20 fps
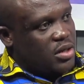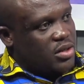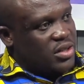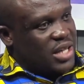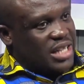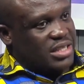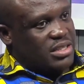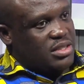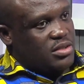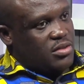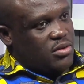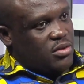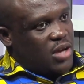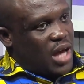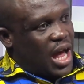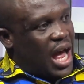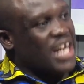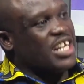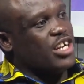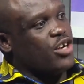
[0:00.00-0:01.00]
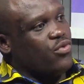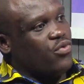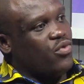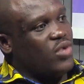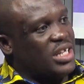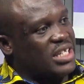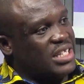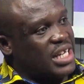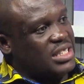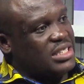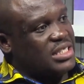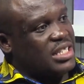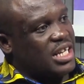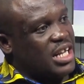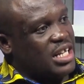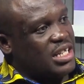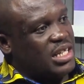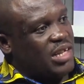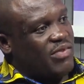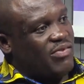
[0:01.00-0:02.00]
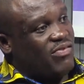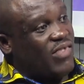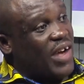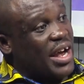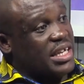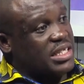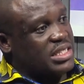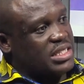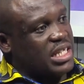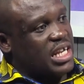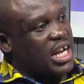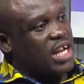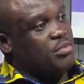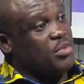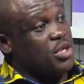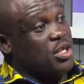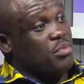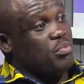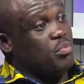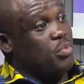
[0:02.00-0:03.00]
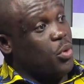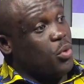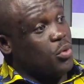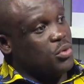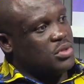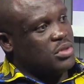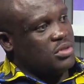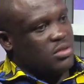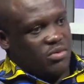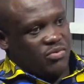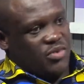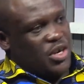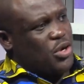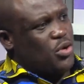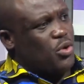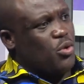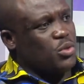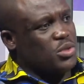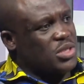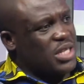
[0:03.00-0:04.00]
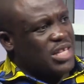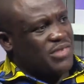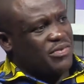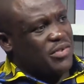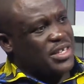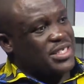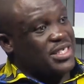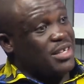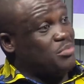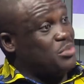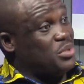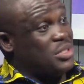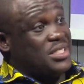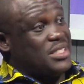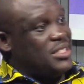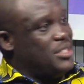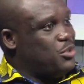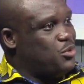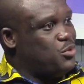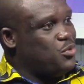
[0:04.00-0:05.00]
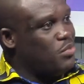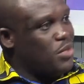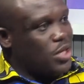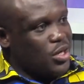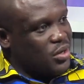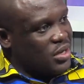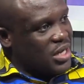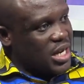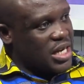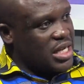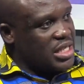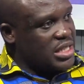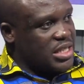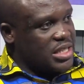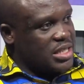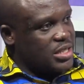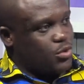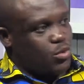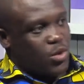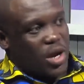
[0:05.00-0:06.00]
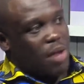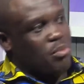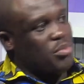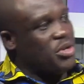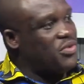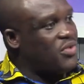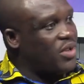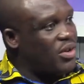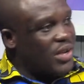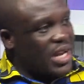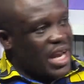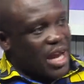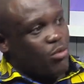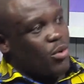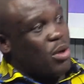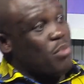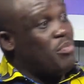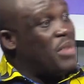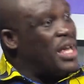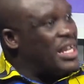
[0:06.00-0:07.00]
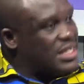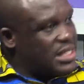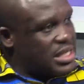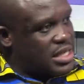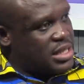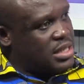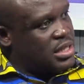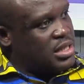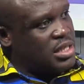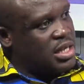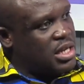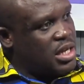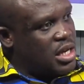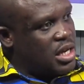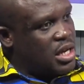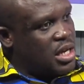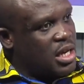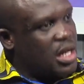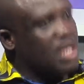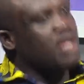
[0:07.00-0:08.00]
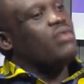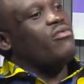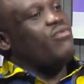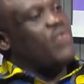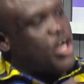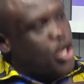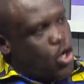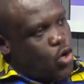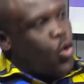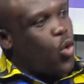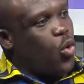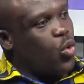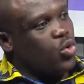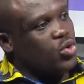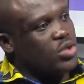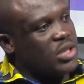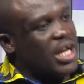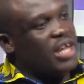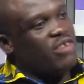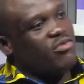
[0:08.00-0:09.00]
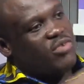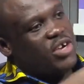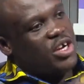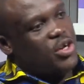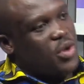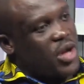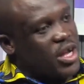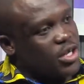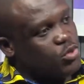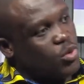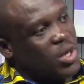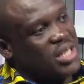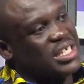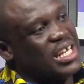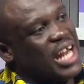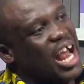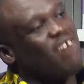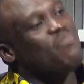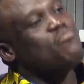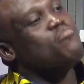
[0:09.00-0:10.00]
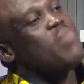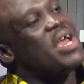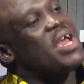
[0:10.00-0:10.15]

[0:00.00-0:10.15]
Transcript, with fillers: that had a ruling that said that the fines that had been imposed, Radio Gold's mm. case, for example, sixty-two million Ghana cedis, were arbitrary and were baseless. Yes. Radio Gold and Radio X Y Z have